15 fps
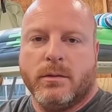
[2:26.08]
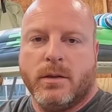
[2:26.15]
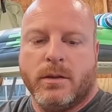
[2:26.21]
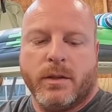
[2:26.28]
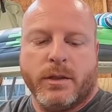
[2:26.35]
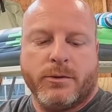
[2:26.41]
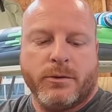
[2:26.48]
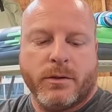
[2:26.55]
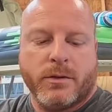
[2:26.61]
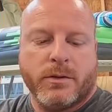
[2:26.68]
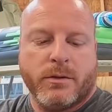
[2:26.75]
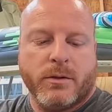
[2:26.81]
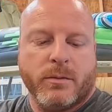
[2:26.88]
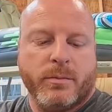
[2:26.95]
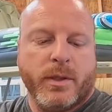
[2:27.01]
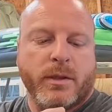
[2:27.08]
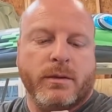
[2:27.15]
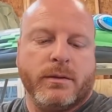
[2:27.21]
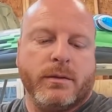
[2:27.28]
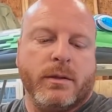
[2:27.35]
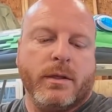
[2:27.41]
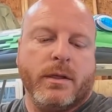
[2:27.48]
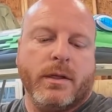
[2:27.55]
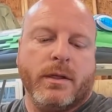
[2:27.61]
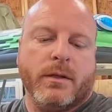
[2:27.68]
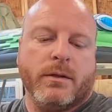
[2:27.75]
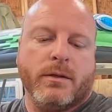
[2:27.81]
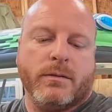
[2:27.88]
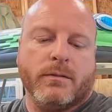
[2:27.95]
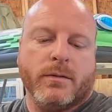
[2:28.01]
electric start button and
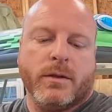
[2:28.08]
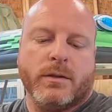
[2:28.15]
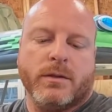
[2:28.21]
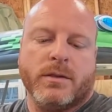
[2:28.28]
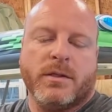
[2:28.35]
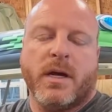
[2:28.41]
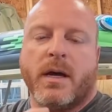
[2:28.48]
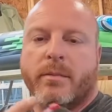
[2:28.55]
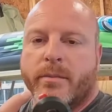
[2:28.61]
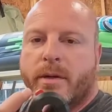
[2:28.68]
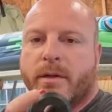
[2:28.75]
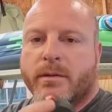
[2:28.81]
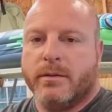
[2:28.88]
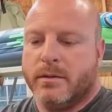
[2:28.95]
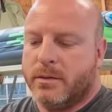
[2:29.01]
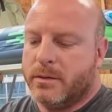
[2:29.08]
our run stop button.